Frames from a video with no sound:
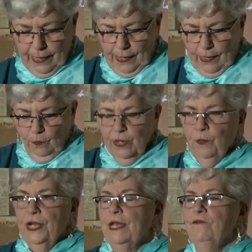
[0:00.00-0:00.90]
uh, we
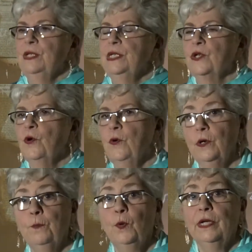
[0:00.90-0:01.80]
were given
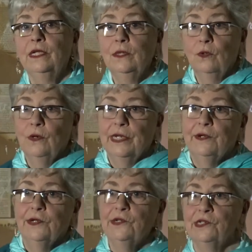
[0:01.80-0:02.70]
court appointed
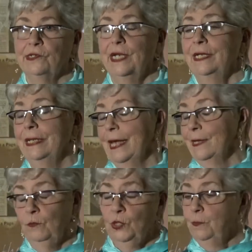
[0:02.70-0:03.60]
lawyers. Uh,
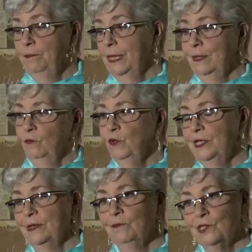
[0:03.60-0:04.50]
Edward Bennett
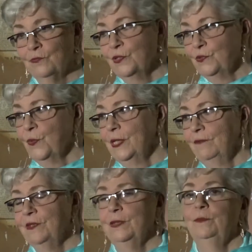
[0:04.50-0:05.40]
Williams was one
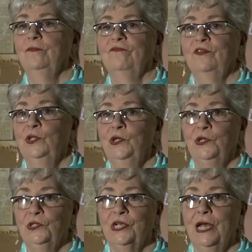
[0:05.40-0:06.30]
of them, Phil
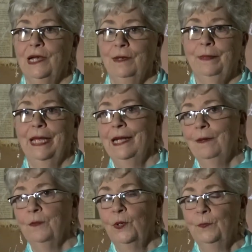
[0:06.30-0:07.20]
Hirschkop,
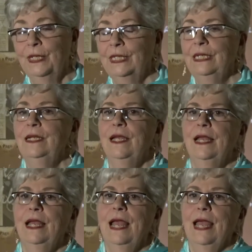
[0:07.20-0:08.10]
Addie Bowman,
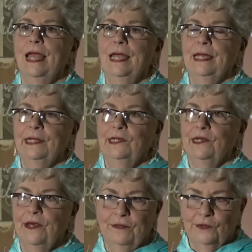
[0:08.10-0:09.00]
and
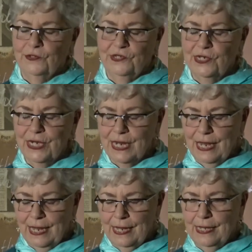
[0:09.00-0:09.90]
others.
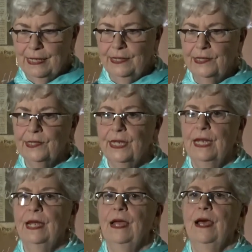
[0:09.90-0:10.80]
And
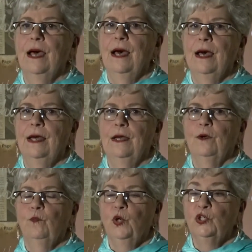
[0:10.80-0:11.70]

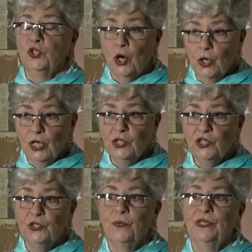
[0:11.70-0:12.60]
uh, were
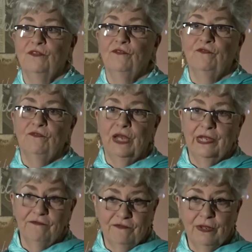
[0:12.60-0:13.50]
charged with
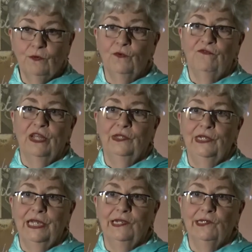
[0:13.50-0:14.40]
five federal
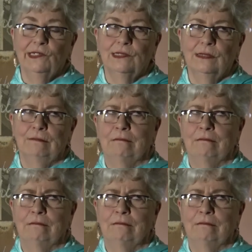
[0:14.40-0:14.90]
felonies